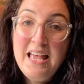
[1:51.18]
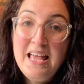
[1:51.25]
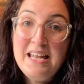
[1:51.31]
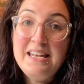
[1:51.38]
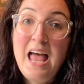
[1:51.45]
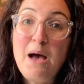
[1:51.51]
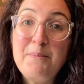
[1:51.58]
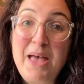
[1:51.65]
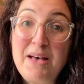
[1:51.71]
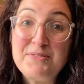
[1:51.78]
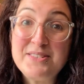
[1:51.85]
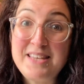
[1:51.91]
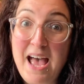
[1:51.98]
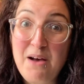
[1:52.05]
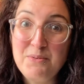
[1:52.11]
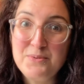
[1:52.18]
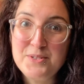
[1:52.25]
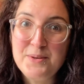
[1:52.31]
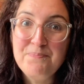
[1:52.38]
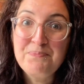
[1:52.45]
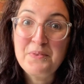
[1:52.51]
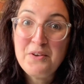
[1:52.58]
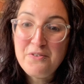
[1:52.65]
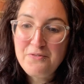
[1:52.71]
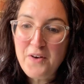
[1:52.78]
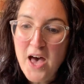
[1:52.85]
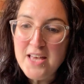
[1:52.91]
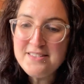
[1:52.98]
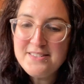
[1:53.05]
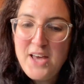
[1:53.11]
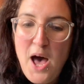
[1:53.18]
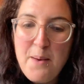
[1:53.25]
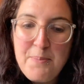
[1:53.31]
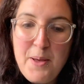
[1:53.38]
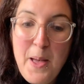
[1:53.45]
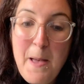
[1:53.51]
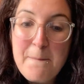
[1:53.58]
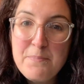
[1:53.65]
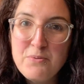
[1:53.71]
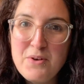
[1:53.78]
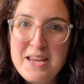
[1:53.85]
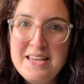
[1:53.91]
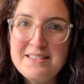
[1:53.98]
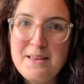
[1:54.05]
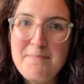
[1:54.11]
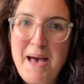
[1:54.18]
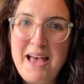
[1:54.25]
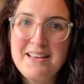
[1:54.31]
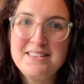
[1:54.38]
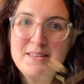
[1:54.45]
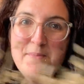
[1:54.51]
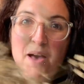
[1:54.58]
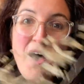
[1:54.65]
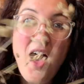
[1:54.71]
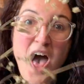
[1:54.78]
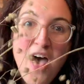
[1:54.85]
Now we have sound. First up, Brisa maxima.